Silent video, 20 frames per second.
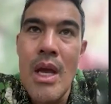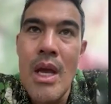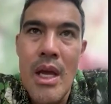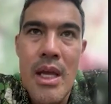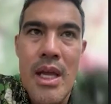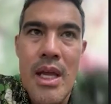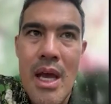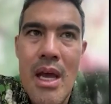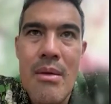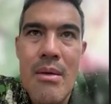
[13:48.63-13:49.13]

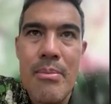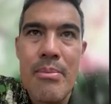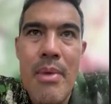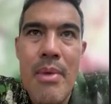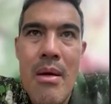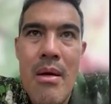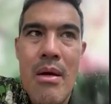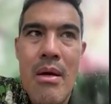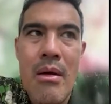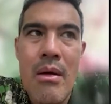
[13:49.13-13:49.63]
Yeah,
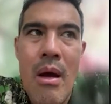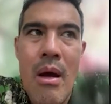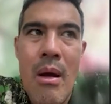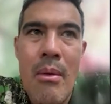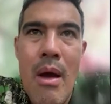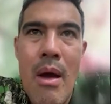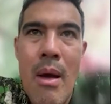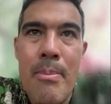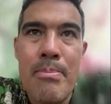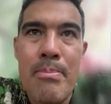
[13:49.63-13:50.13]

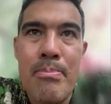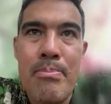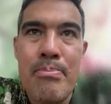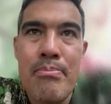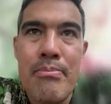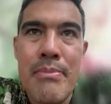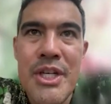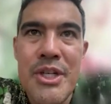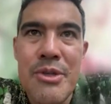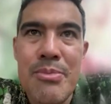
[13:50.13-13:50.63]
a
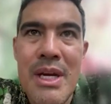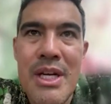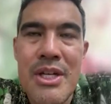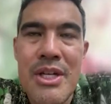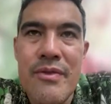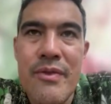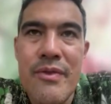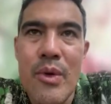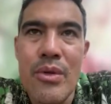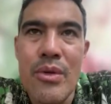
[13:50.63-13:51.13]

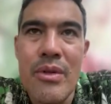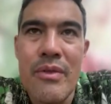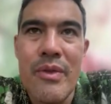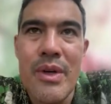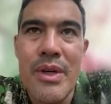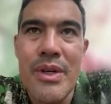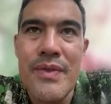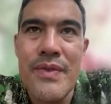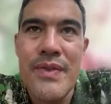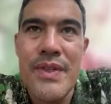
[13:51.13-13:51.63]
mishmash of all of
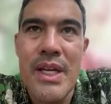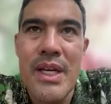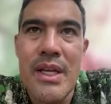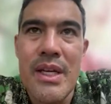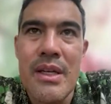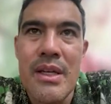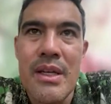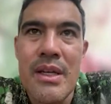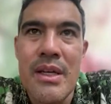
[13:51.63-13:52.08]
what you said.